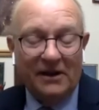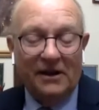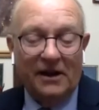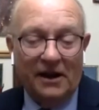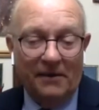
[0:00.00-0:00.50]

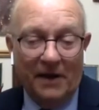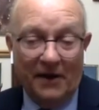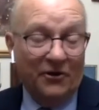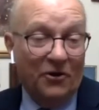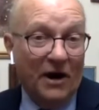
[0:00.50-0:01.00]
Um, I
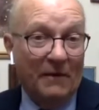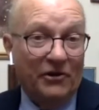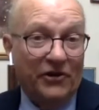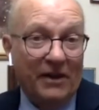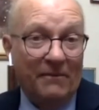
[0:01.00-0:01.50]
don't know how
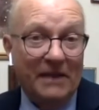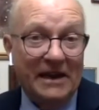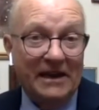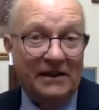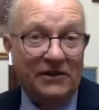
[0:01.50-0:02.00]
much that
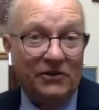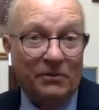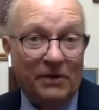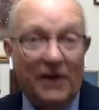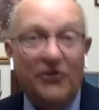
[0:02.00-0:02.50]
means,
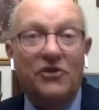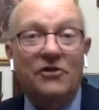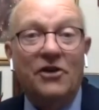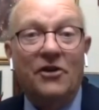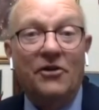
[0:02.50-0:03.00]
but I do
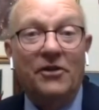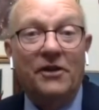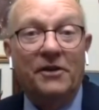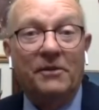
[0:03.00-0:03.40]
know that the